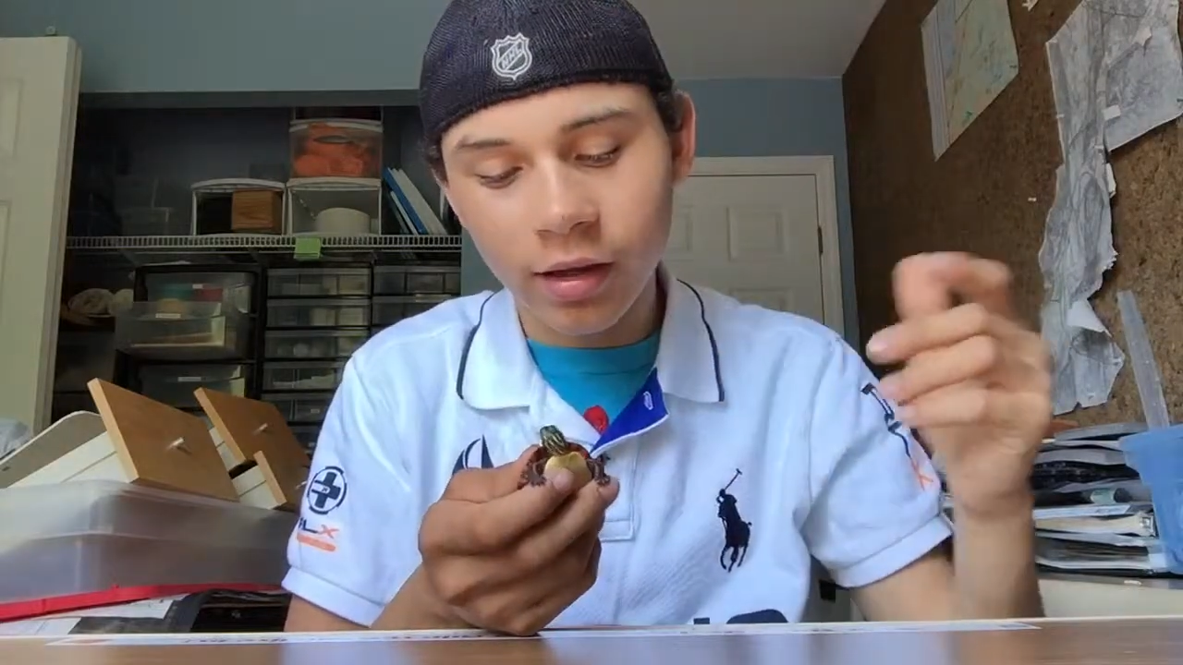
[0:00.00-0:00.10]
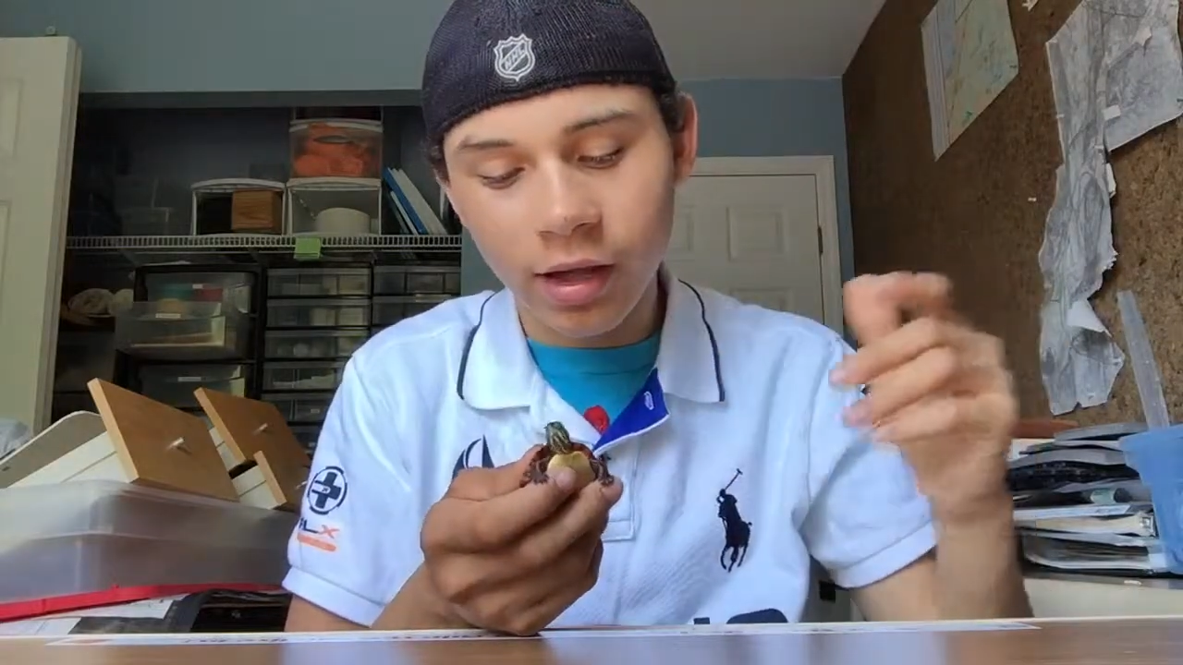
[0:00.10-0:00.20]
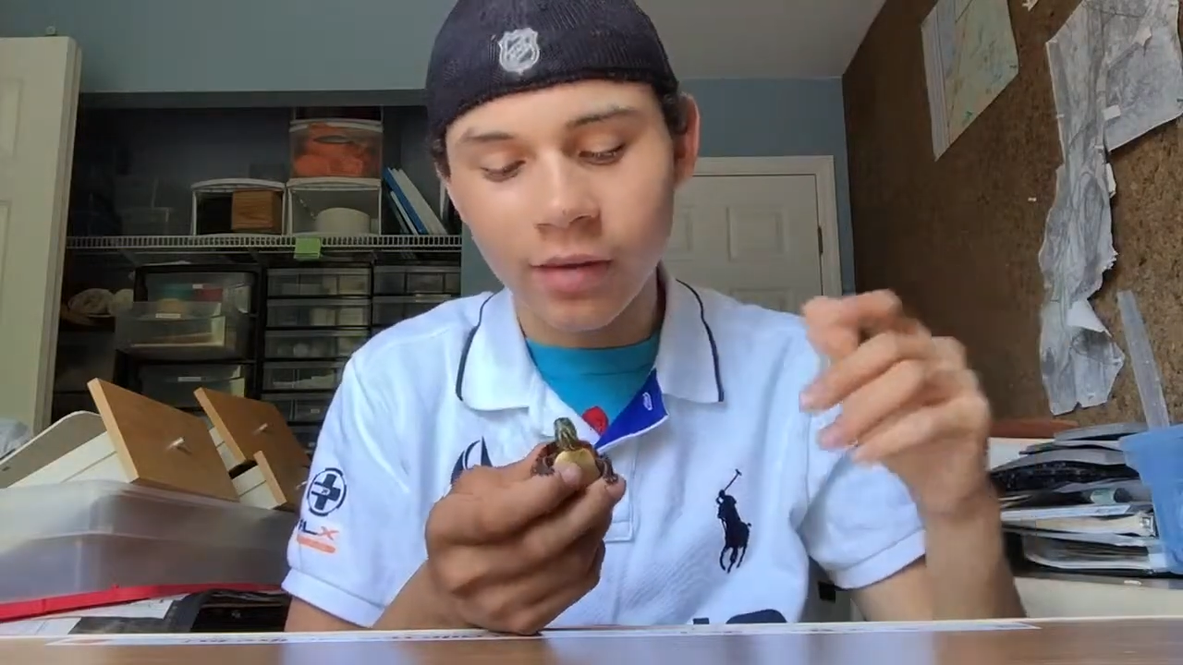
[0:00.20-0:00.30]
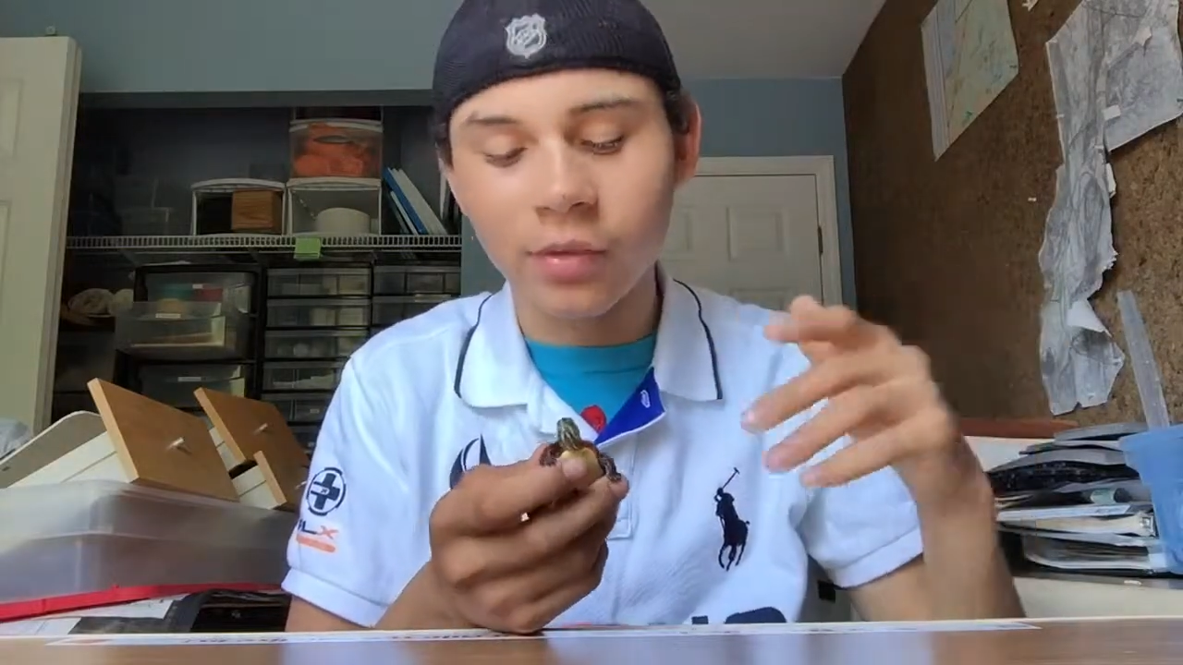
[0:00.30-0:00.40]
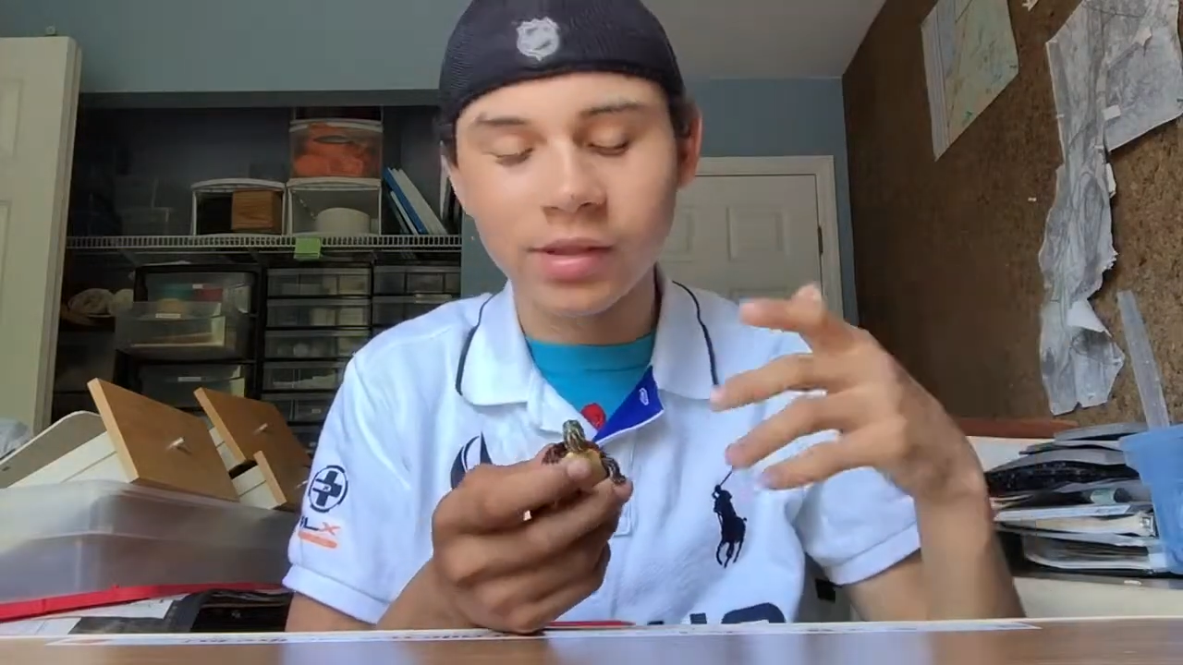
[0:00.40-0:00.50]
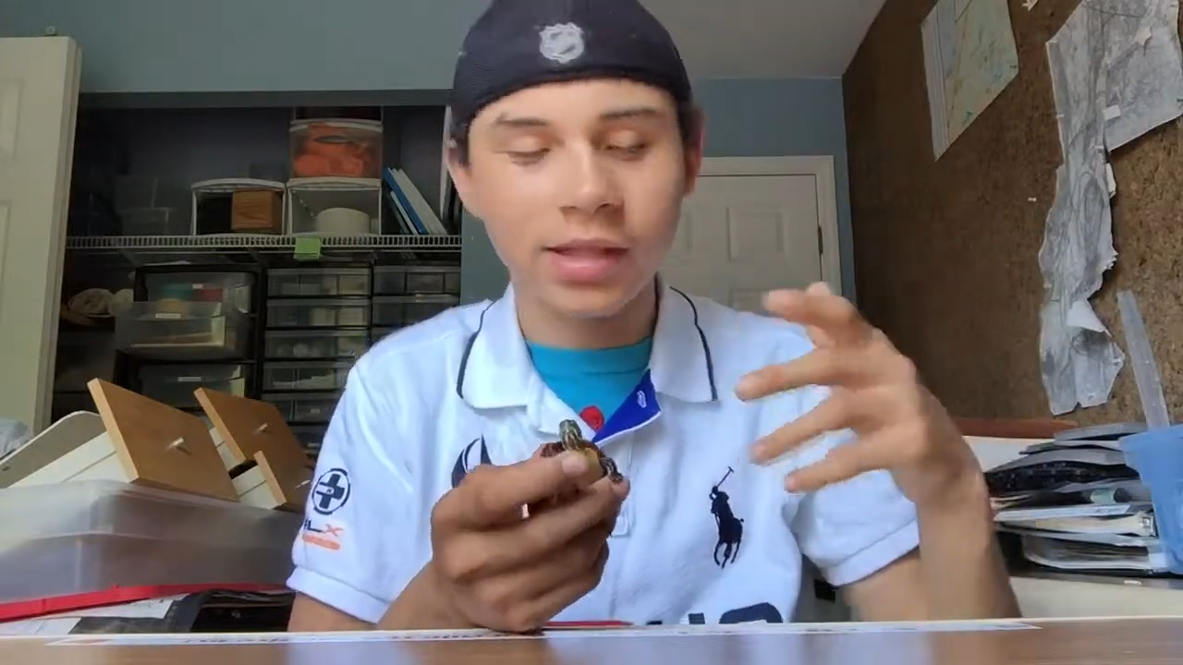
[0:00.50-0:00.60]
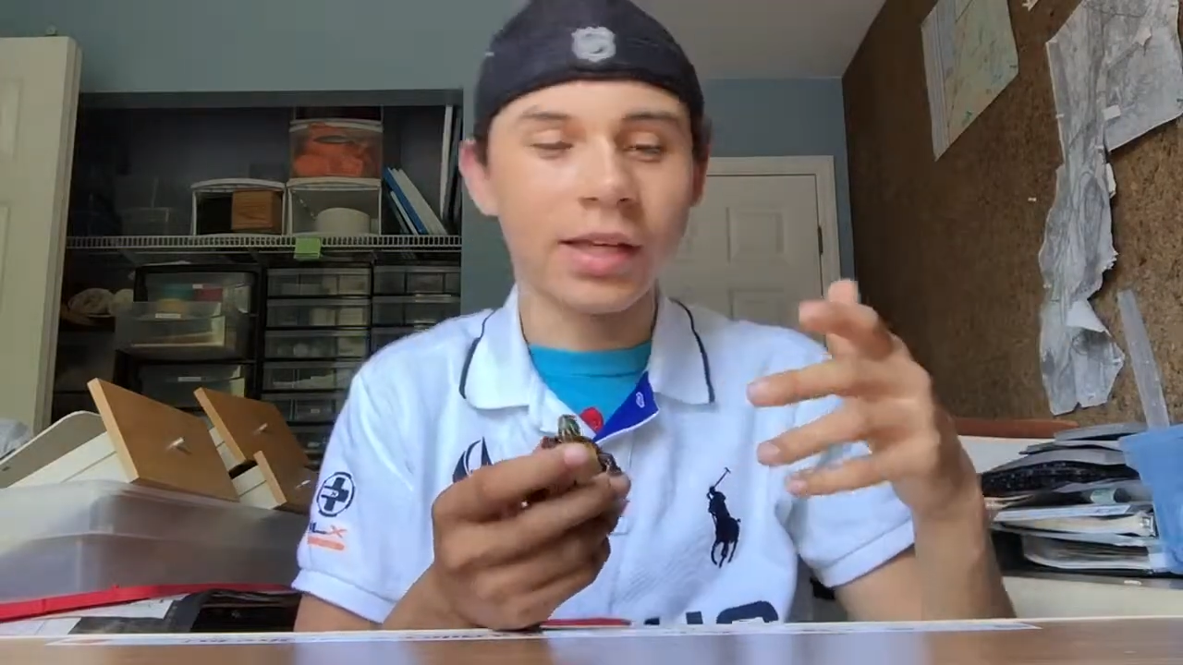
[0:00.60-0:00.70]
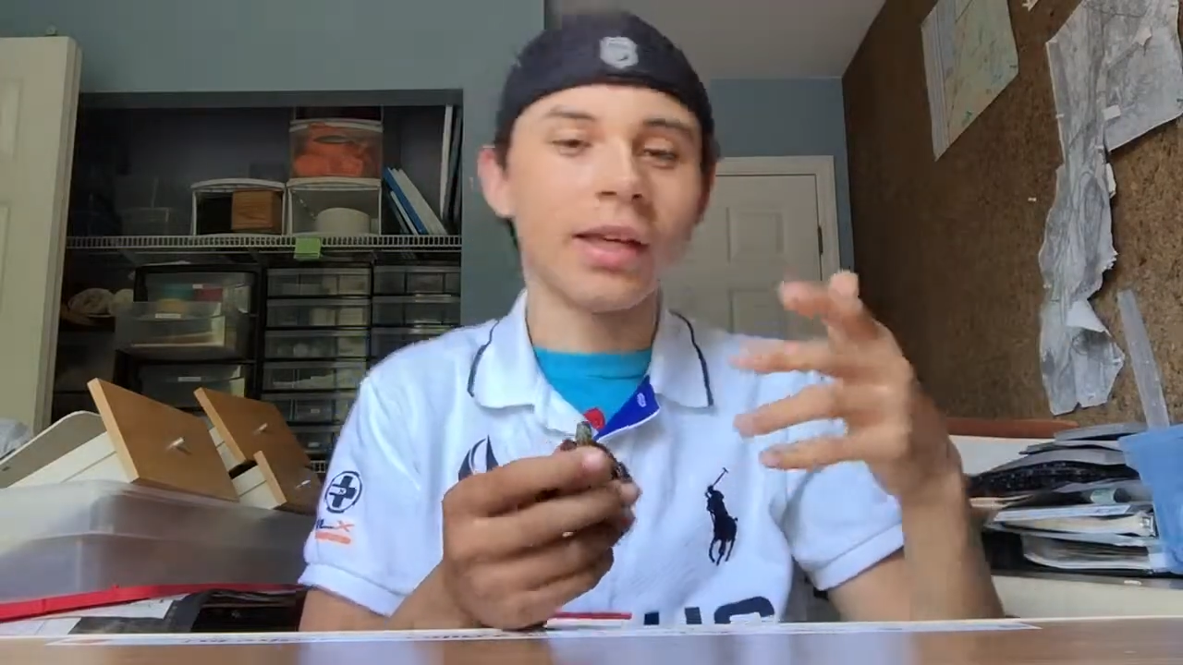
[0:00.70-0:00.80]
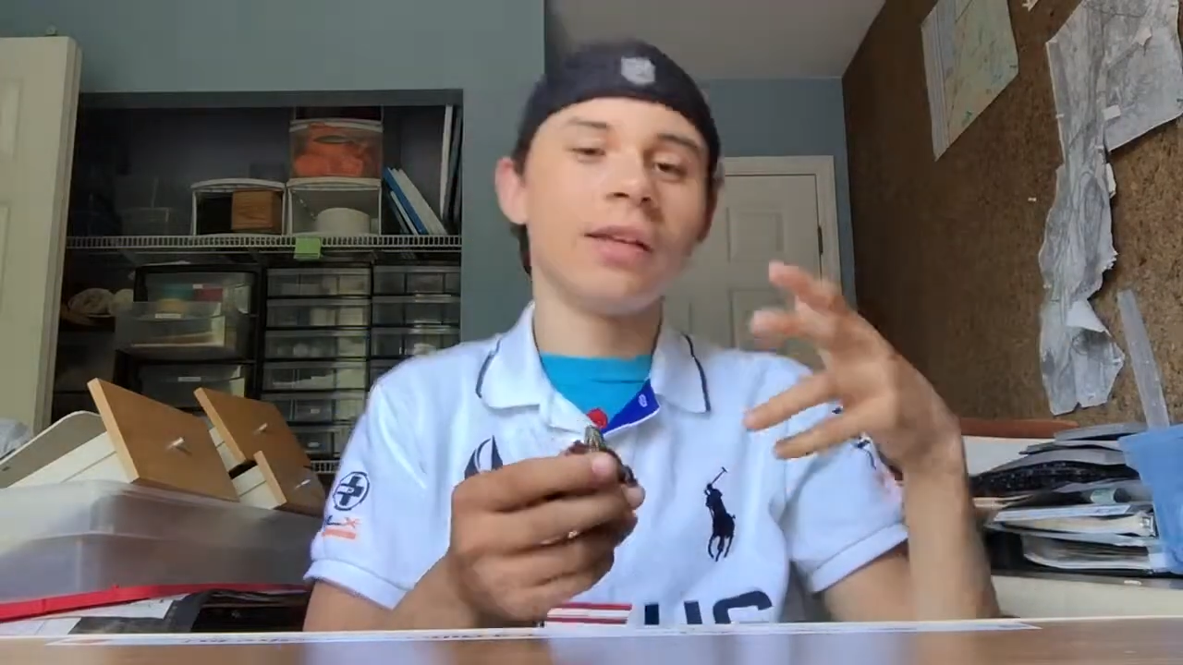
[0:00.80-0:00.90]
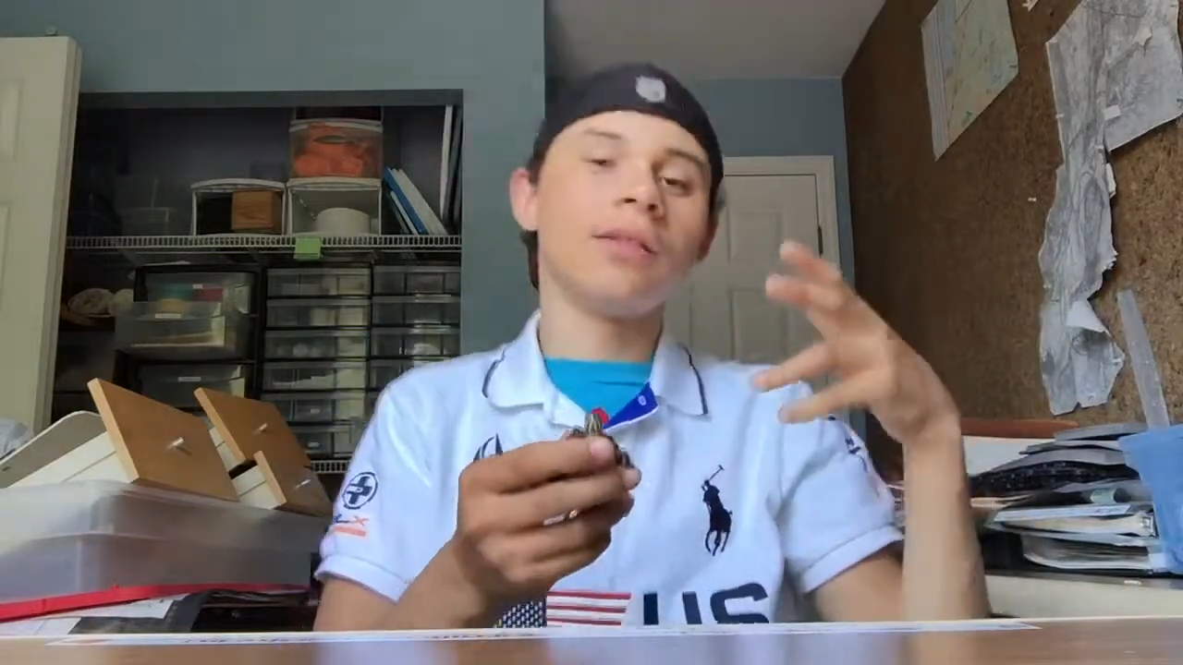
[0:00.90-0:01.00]
once they
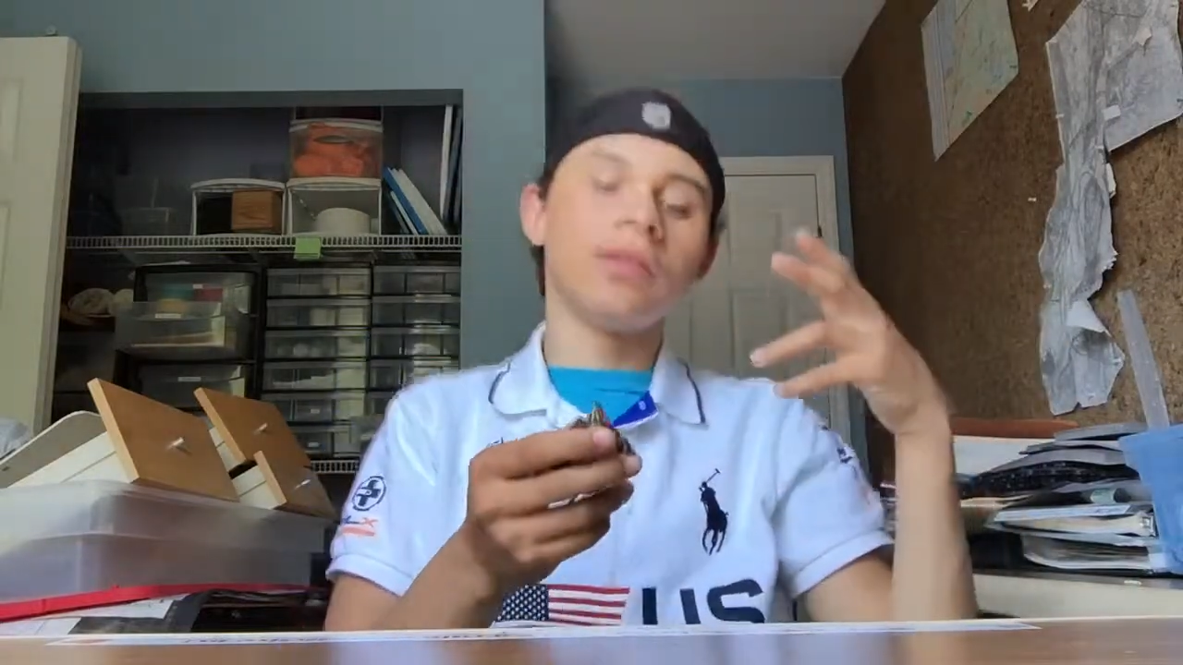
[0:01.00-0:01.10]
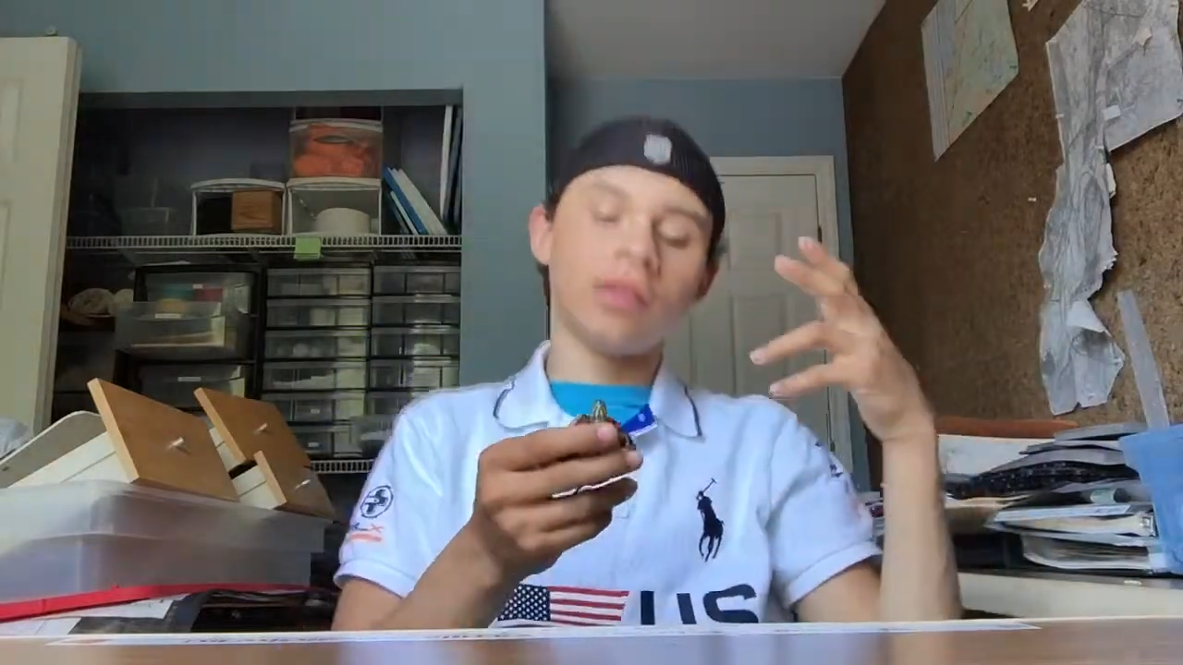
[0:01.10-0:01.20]
get,